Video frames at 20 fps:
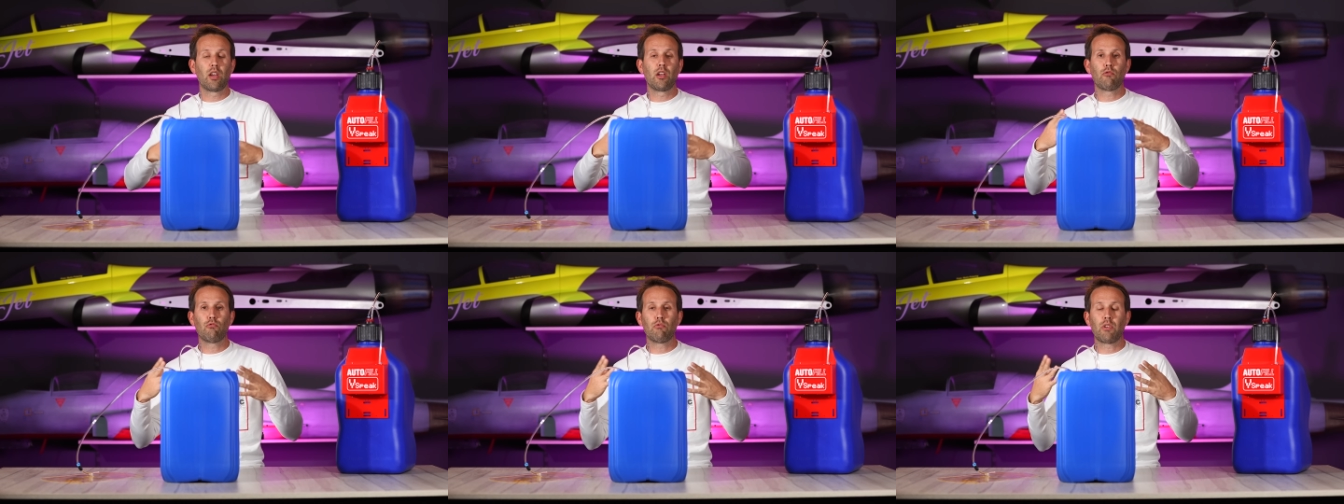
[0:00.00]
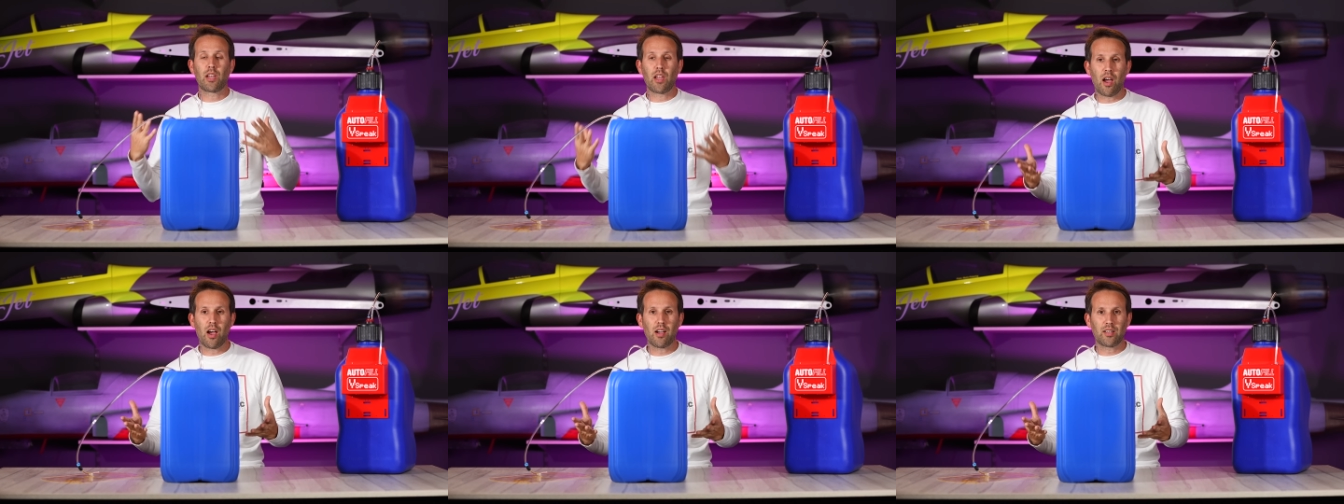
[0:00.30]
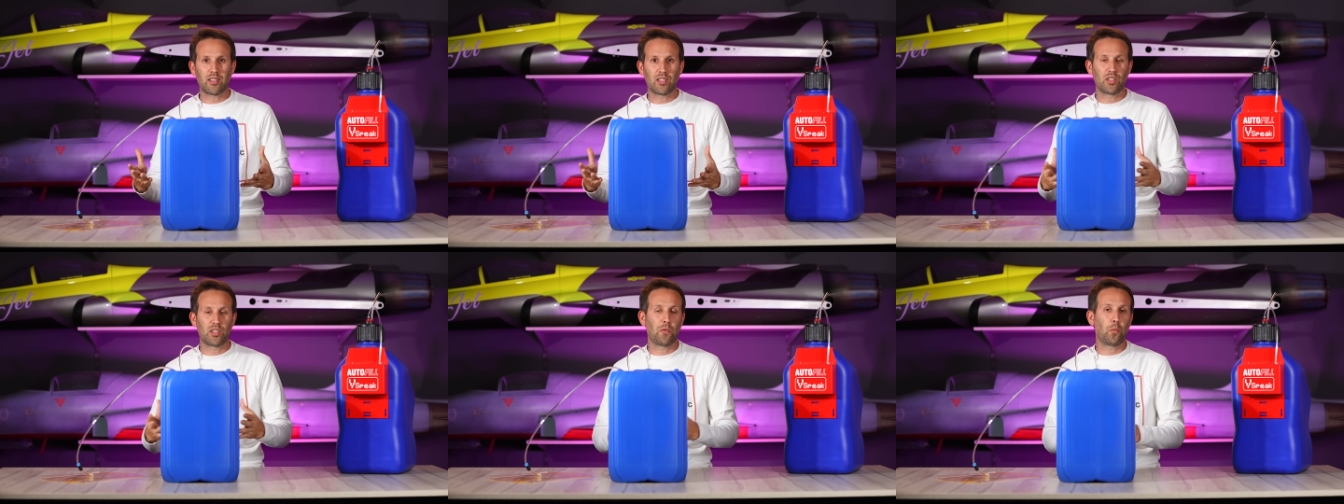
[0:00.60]

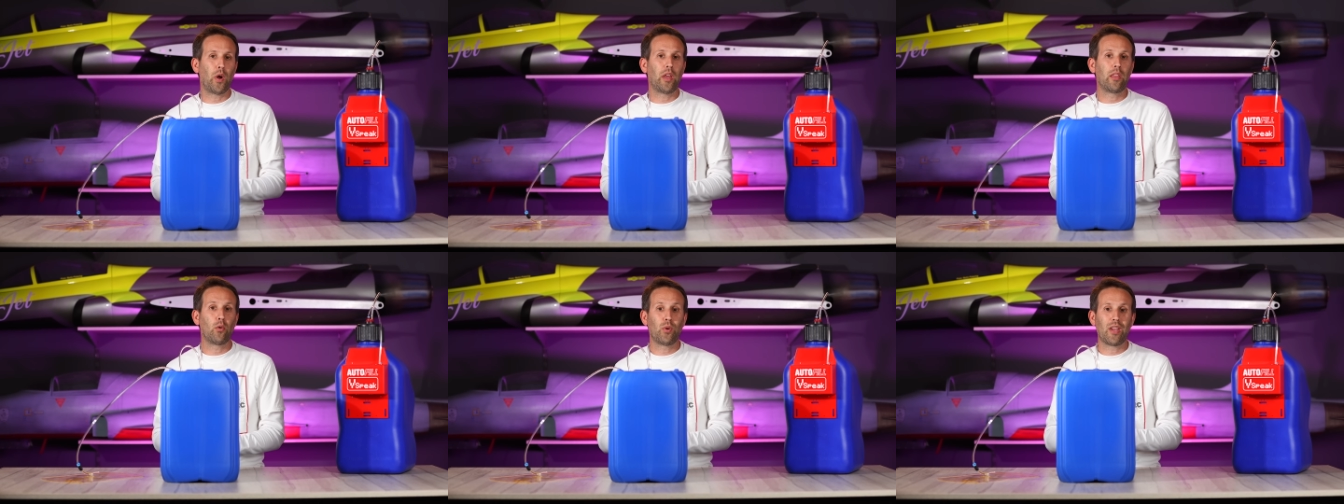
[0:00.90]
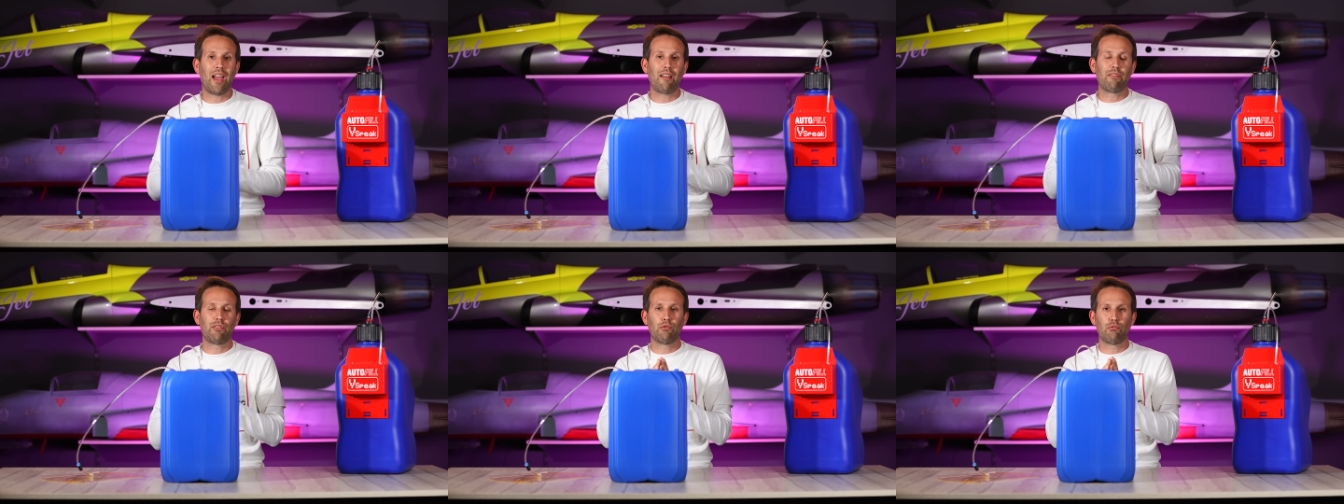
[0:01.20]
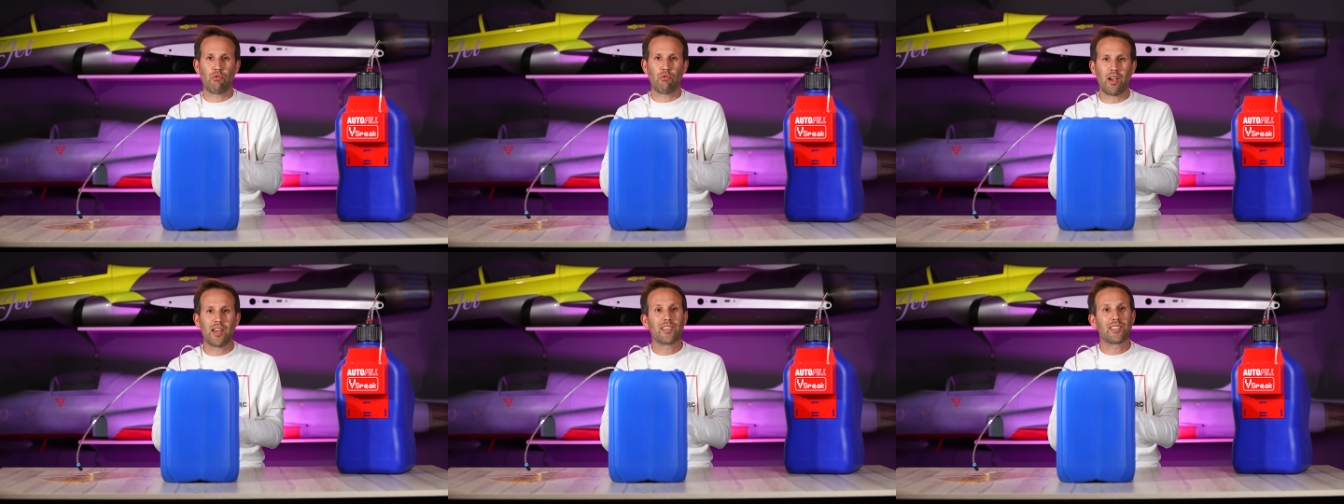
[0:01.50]
regardless of whether we have the
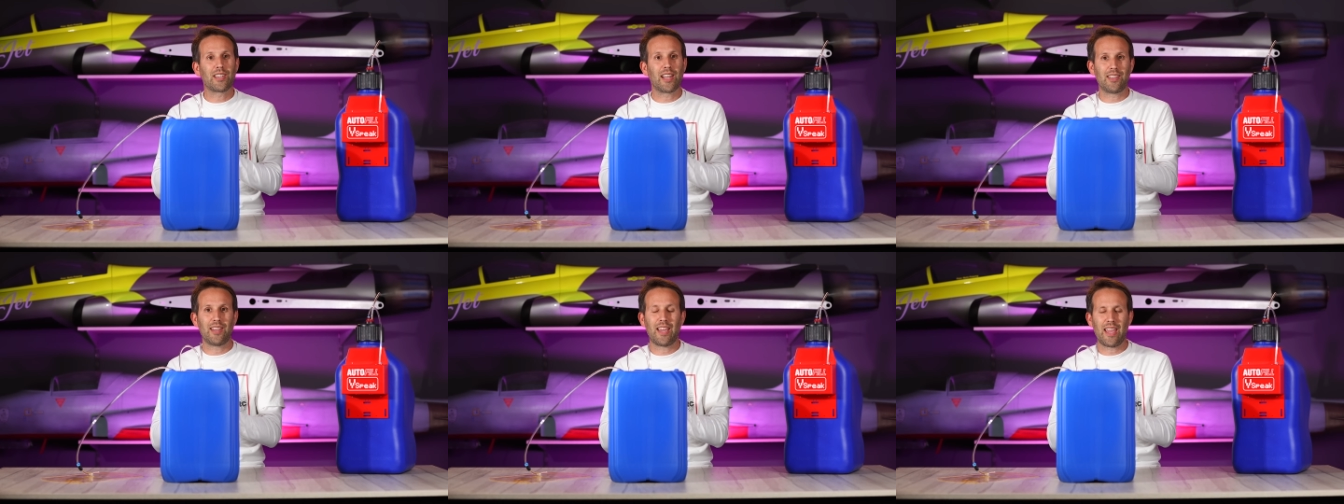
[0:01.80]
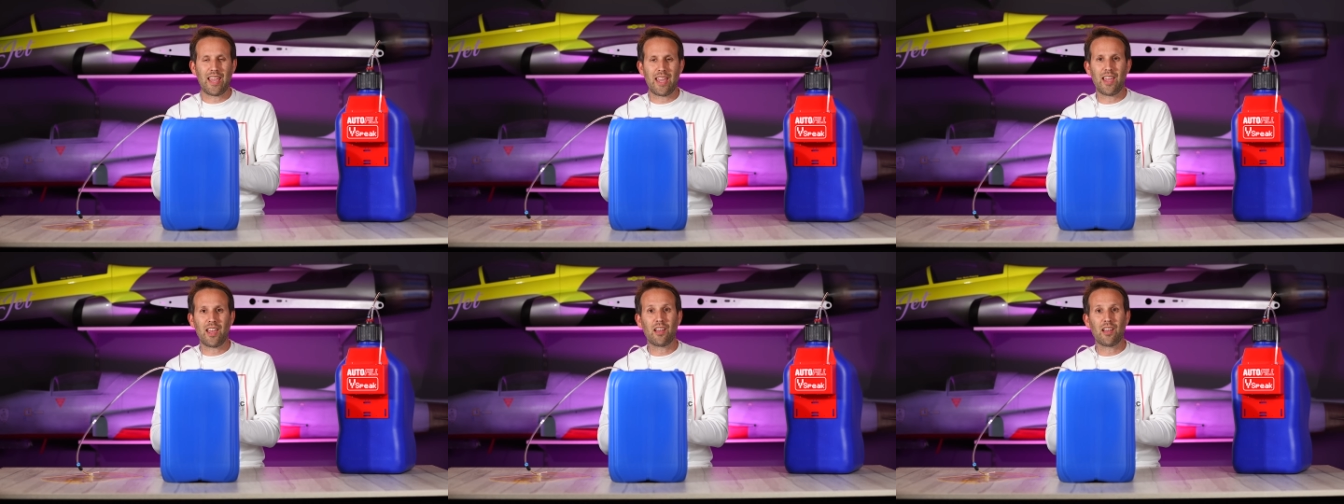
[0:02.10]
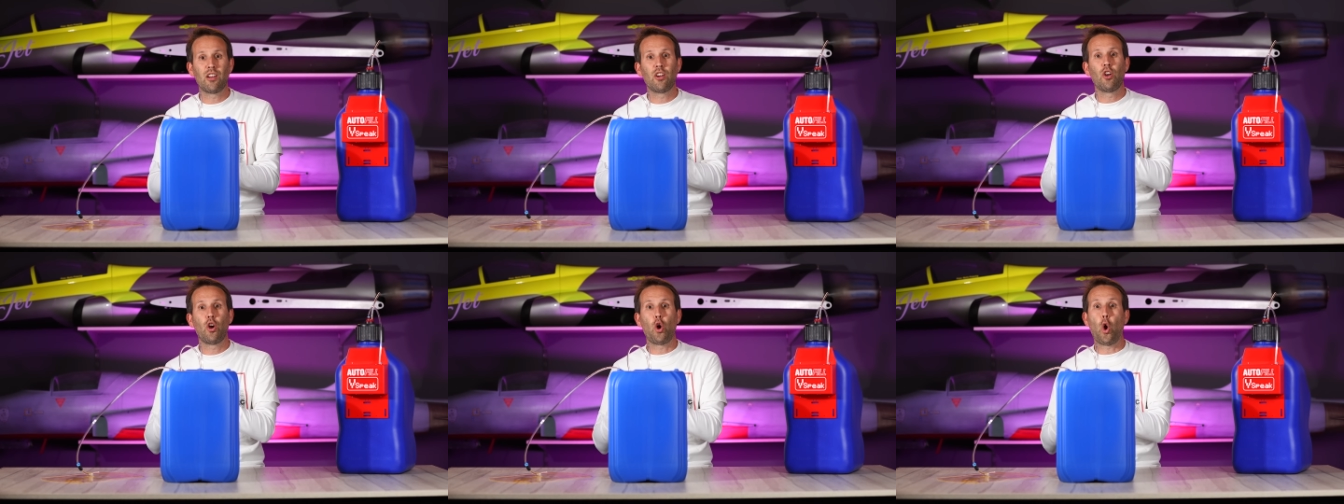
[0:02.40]
right setting here
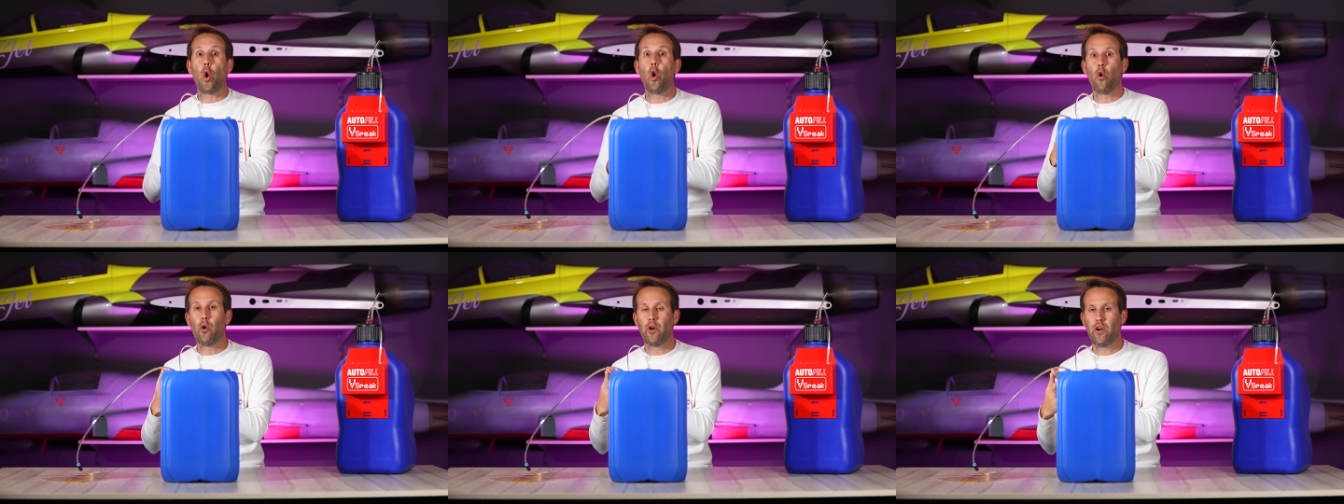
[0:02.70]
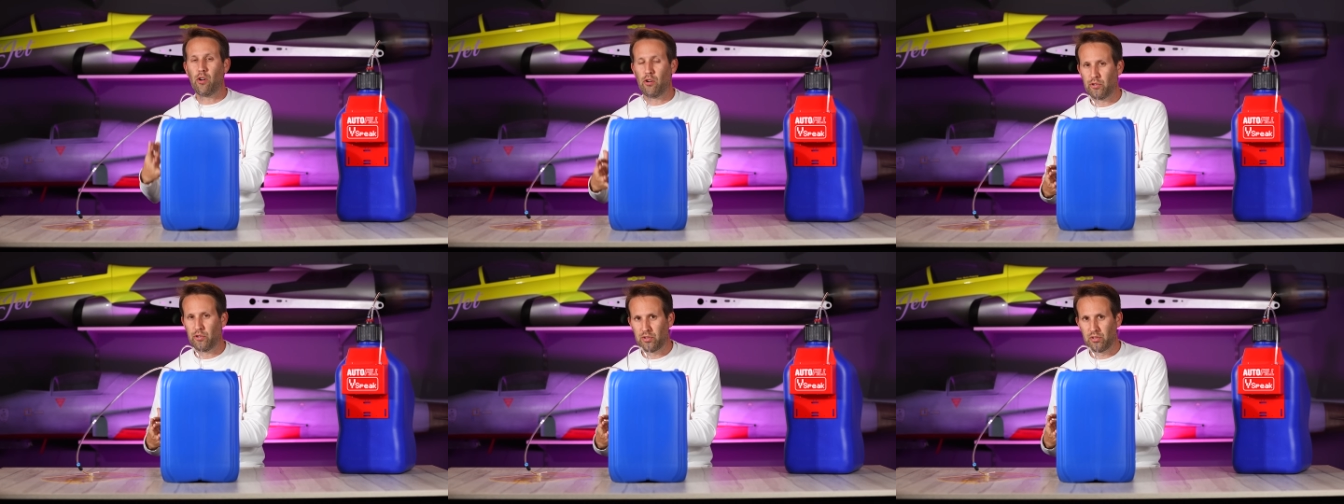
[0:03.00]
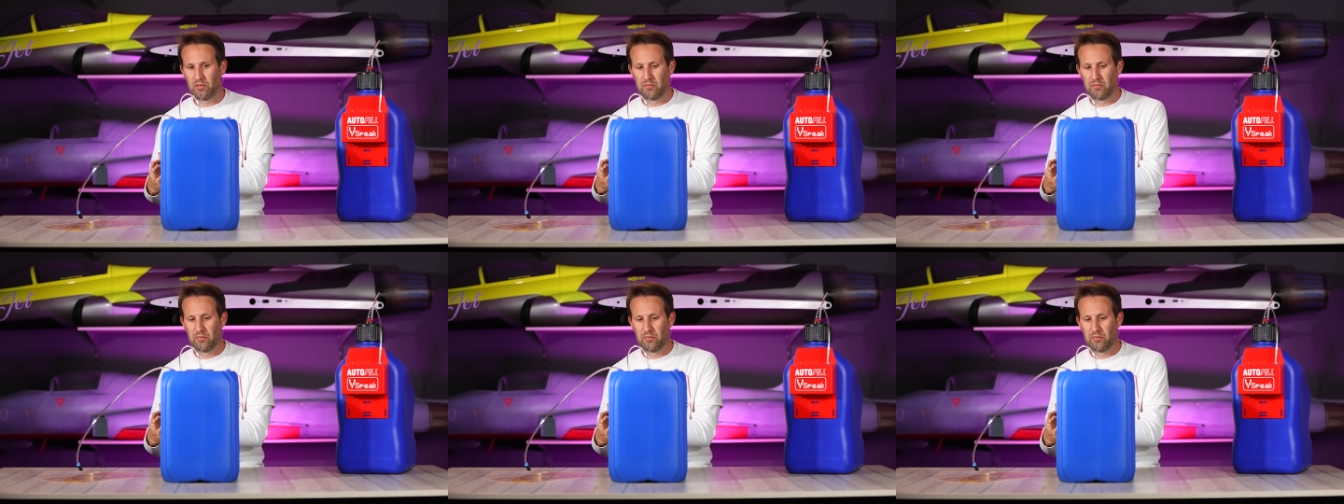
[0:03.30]
or not.